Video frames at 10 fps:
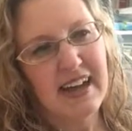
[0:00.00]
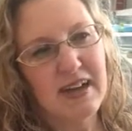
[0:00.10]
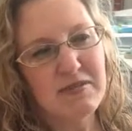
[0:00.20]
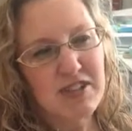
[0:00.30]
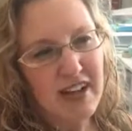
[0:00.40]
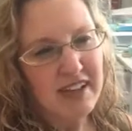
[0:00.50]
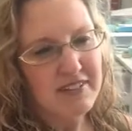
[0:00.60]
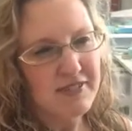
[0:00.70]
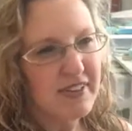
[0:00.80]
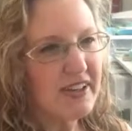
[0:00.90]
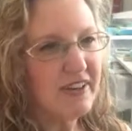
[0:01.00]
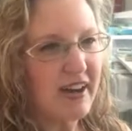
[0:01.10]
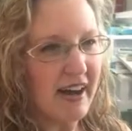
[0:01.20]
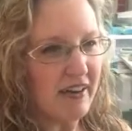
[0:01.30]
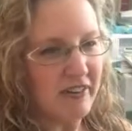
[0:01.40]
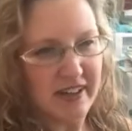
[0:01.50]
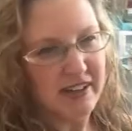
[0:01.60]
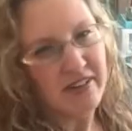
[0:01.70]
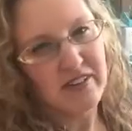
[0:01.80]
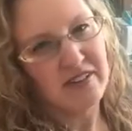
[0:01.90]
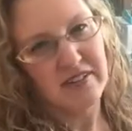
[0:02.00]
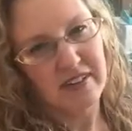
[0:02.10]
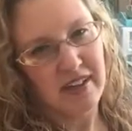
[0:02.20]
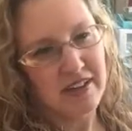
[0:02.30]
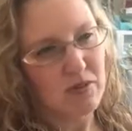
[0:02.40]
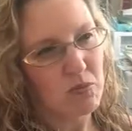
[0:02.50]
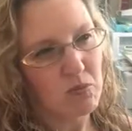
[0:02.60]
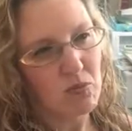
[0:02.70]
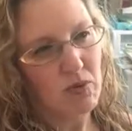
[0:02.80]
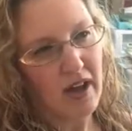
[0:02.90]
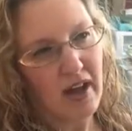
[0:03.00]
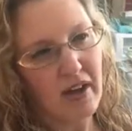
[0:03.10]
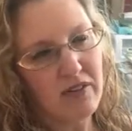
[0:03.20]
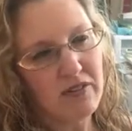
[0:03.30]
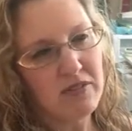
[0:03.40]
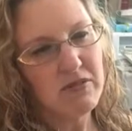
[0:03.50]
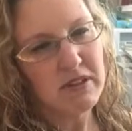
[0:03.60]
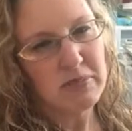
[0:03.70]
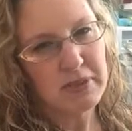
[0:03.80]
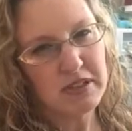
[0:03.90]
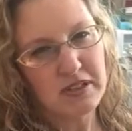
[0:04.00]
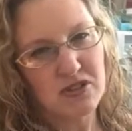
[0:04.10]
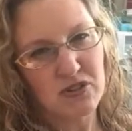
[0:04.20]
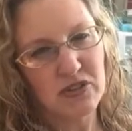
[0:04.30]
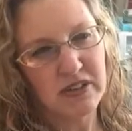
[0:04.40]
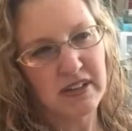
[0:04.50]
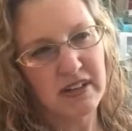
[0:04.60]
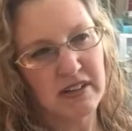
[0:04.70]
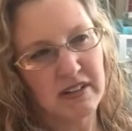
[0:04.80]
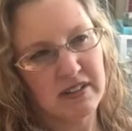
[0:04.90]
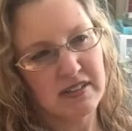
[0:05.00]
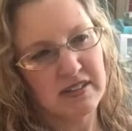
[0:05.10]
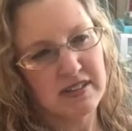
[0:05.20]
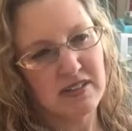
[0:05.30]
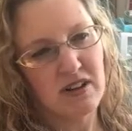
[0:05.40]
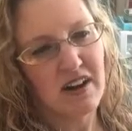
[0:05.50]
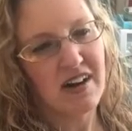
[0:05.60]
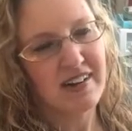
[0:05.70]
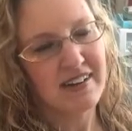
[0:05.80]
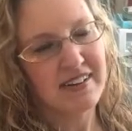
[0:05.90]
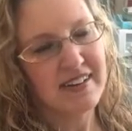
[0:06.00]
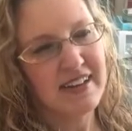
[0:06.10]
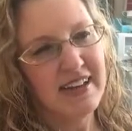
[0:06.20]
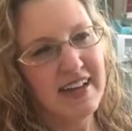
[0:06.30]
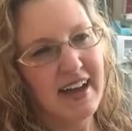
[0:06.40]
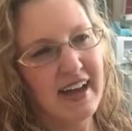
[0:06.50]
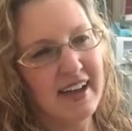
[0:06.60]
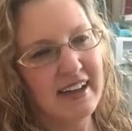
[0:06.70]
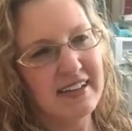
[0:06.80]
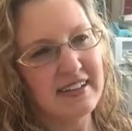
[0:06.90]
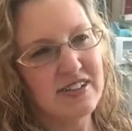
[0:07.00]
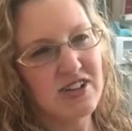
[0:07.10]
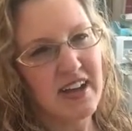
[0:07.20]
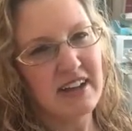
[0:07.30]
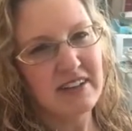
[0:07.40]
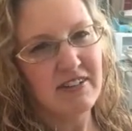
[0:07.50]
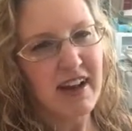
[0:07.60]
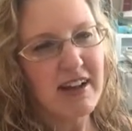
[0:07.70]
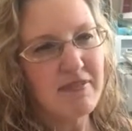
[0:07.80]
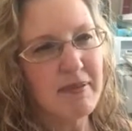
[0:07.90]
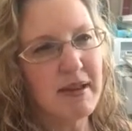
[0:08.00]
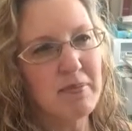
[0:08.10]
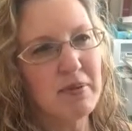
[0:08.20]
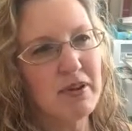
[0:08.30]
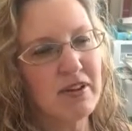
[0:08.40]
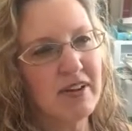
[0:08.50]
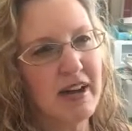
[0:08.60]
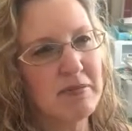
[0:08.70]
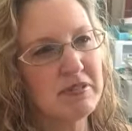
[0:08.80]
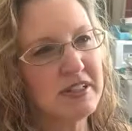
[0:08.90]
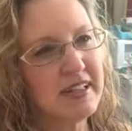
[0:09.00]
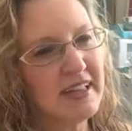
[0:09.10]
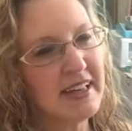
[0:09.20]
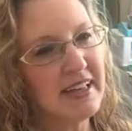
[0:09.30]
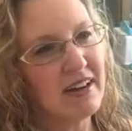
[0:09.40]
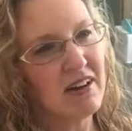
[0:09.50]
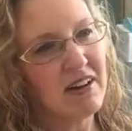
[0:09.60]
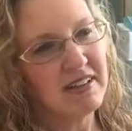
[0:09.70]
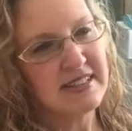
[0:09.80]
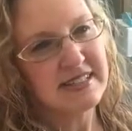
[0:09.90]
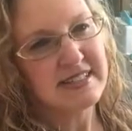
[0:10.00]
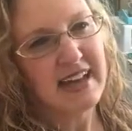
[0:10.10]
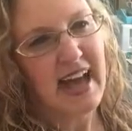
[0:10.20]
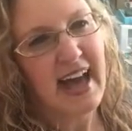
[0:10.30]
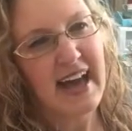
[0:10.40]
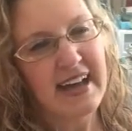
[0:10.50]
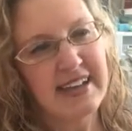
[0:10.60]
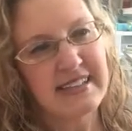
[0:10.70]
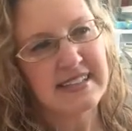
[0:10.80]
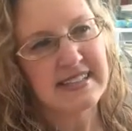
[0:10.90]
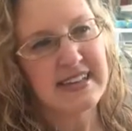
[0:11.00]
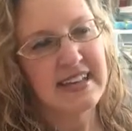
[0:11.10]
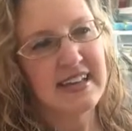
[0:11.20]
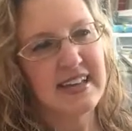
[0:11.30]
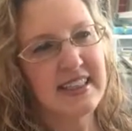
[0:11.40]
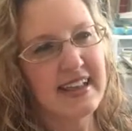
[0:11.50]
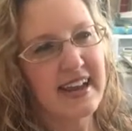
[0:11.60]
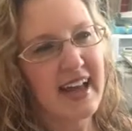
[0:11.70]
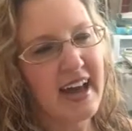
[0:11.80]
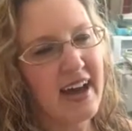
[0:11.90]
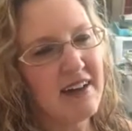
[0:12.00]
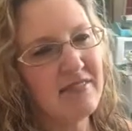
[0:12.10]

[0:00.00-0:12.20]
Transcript: I'm trying to figure out here, like, how do I want to put the journaling onto this card? I tried graph paper. I'm looking at all these tags that I have.